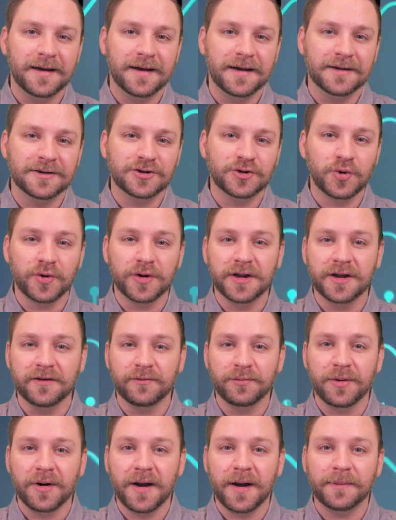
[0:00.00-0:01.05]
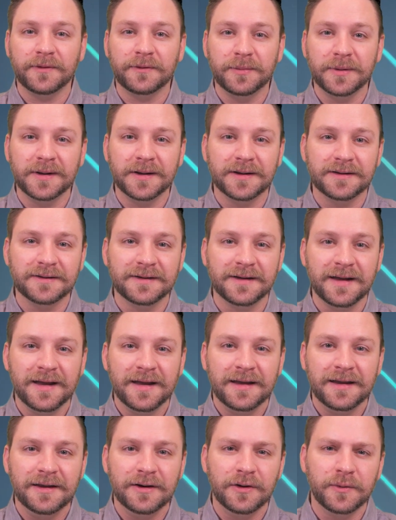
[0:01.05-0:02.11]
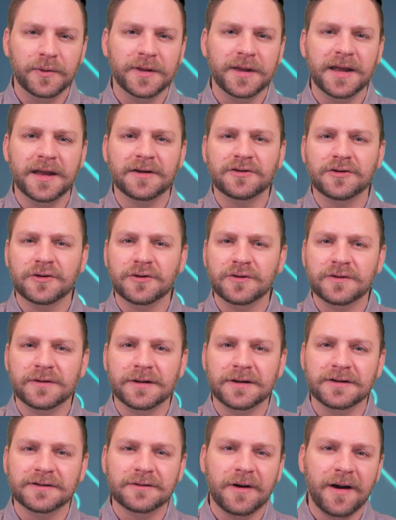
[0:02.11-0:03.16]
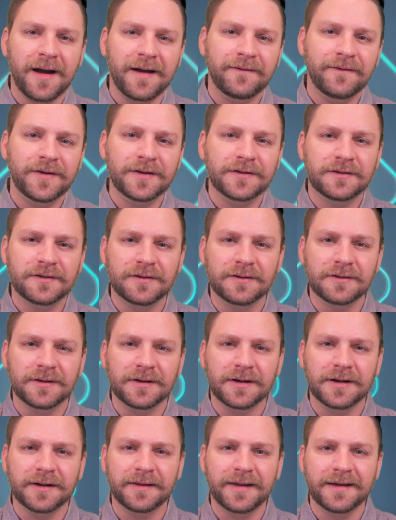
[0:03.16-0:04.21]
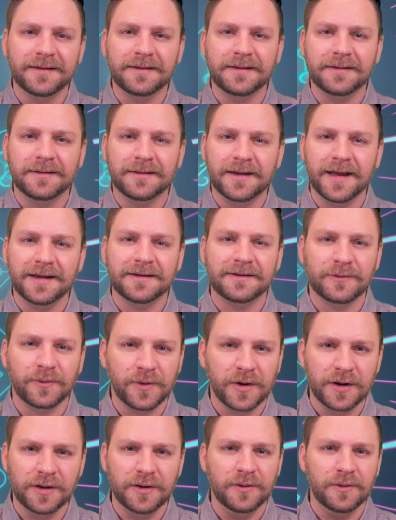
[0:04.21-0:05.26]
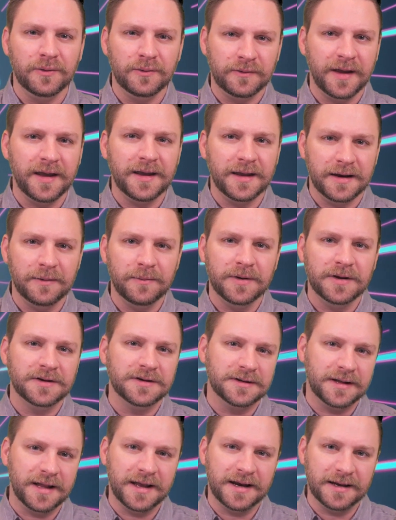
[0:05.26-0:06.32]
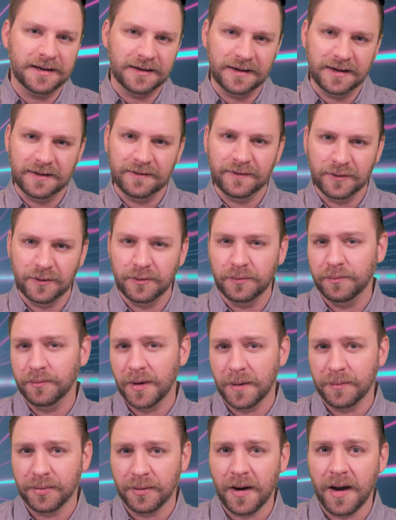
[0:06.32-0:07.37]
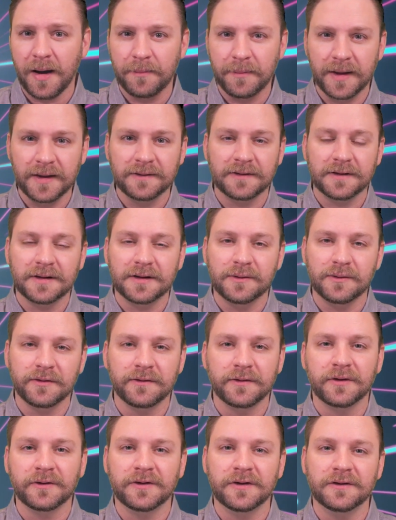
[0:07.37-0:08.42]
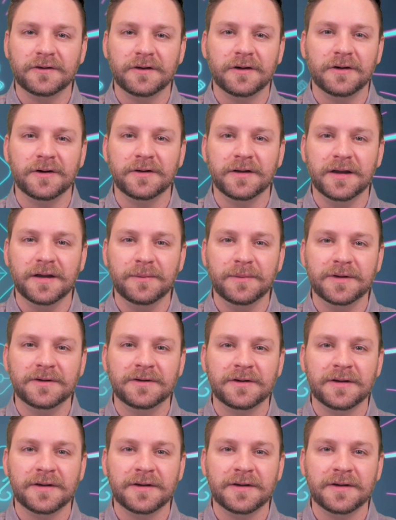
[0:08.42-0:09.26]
shortening of prompts because, when they introduced the describe feature, that's where you take an image and let it give you a prompt, basically reverse engineering the image.